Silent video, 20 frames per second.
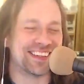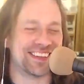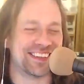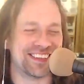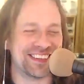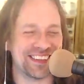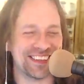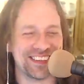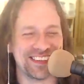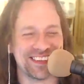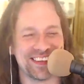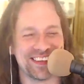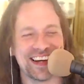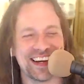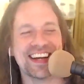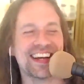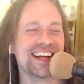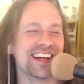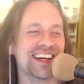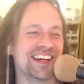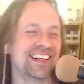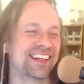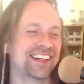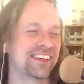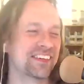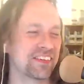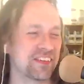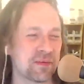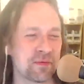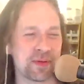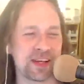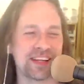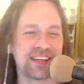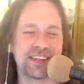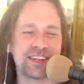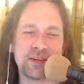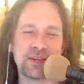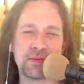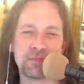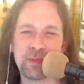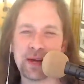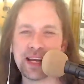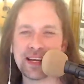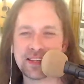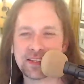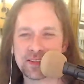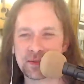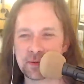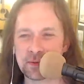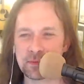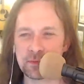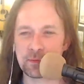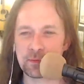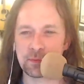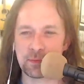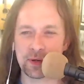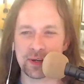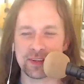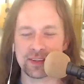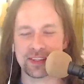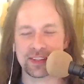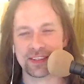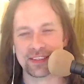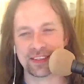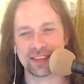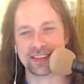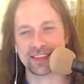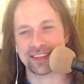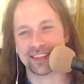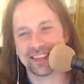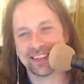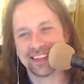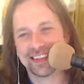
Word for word: no, there will be new base purchases.